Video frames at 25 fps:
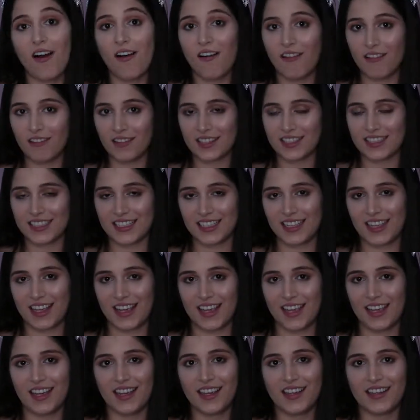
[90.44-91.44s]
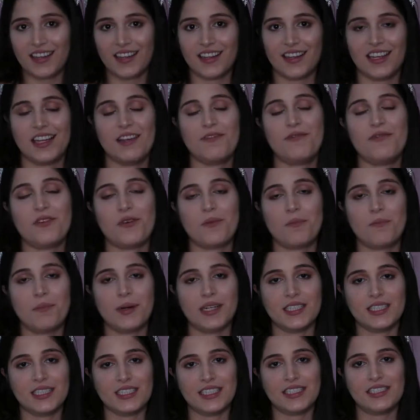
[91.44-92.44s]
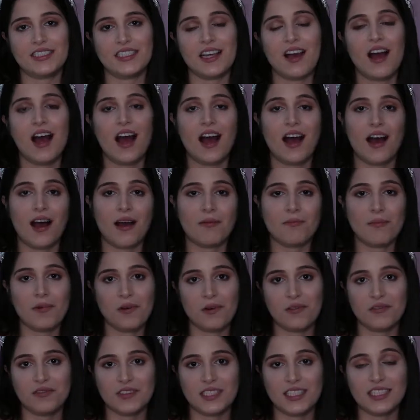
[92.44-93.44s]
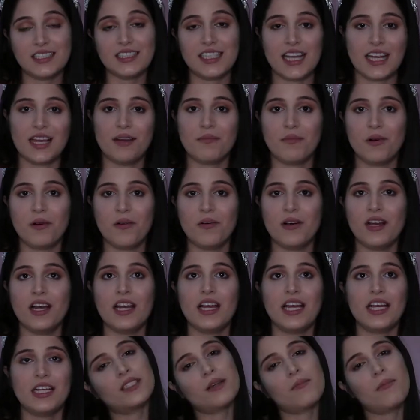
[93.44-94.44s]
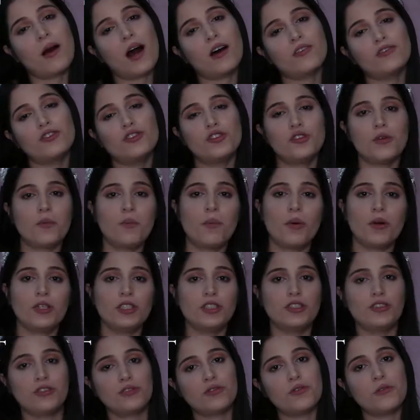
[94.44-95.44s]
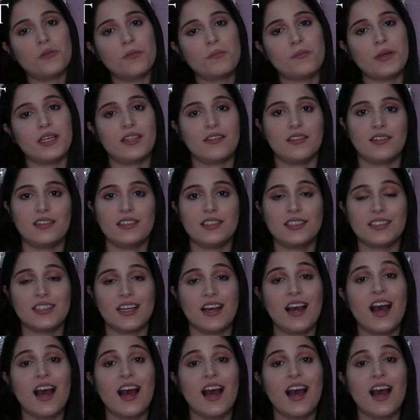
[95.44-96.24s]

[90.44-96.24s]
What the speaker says: Only the cake, if you put it above the table, was about 2.2 meters,